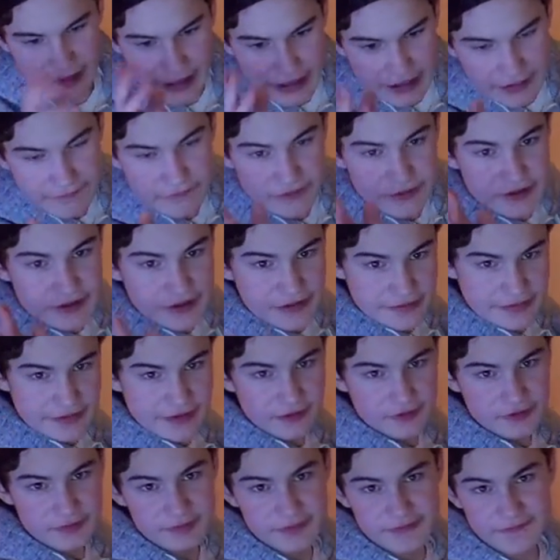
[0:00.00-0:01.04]
I have an
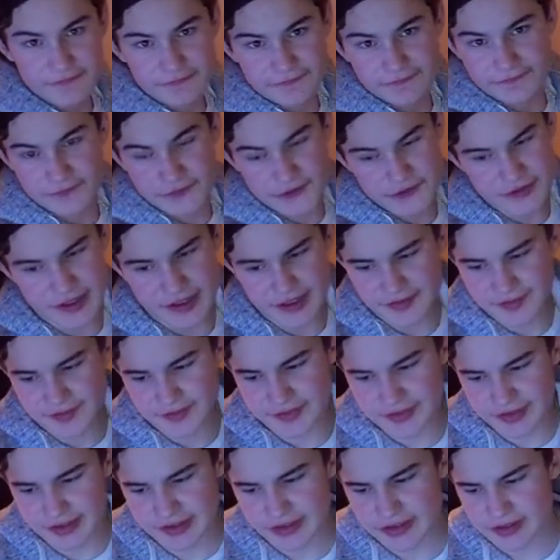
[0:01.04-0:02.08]
announcement for you guys
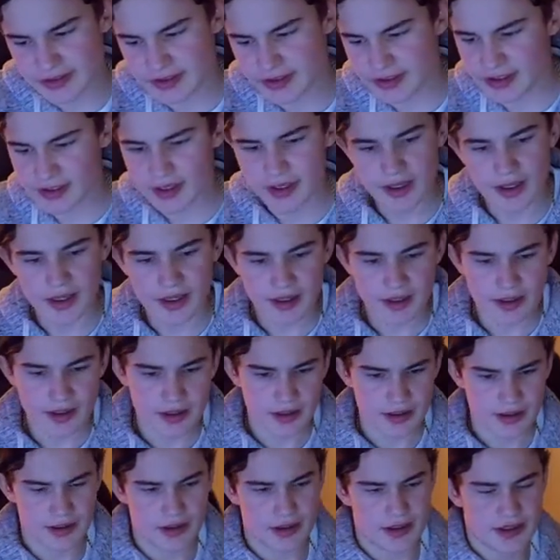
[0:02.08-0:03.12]
today.
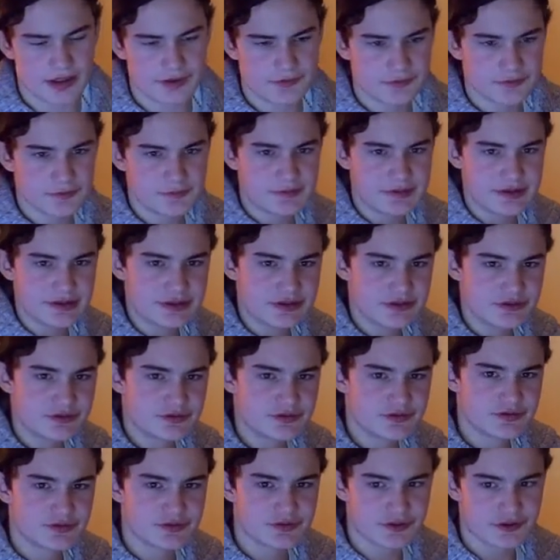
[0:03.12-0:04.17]
I will be
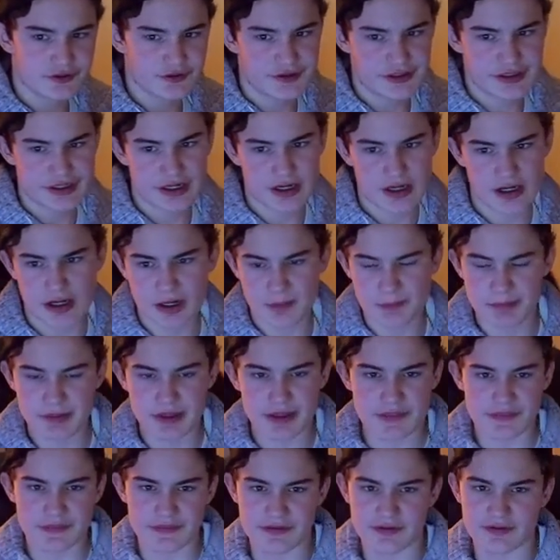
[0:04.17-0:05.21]
starting up
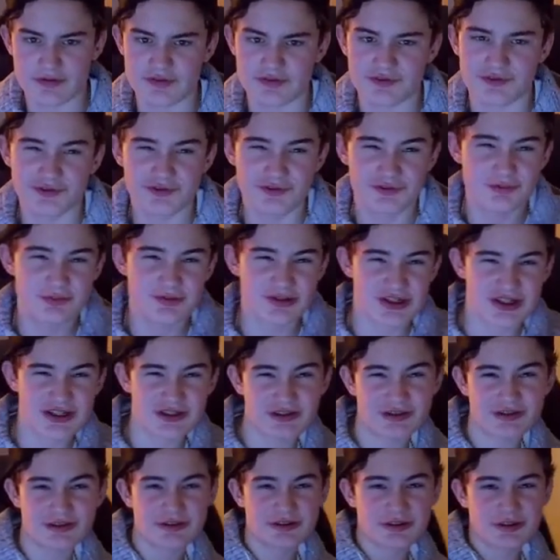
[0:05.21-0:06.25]
this YouTube
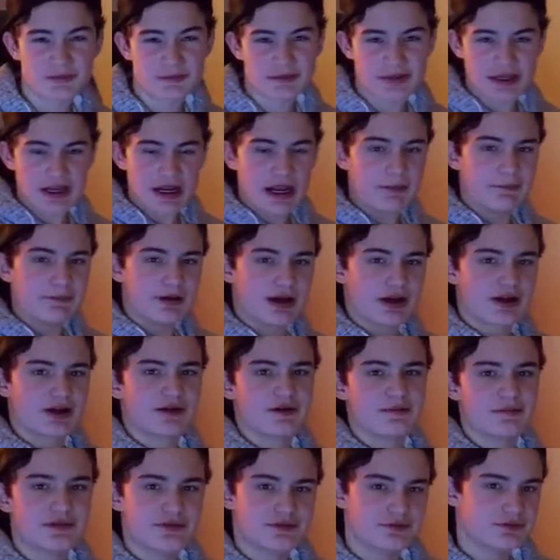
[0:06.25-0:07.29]
channel a little bit. I'm not going
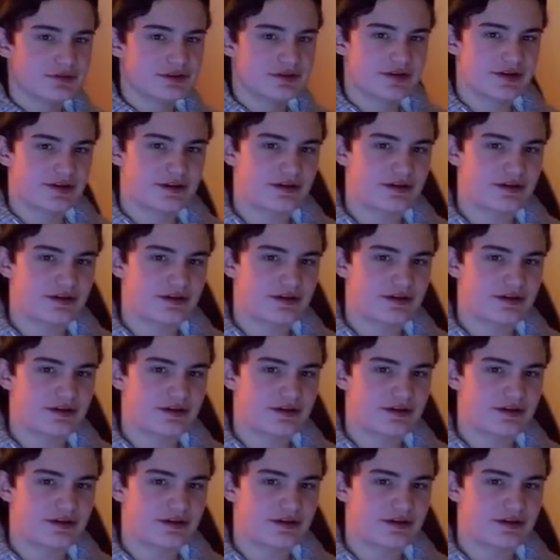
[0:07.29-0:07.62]
to be doing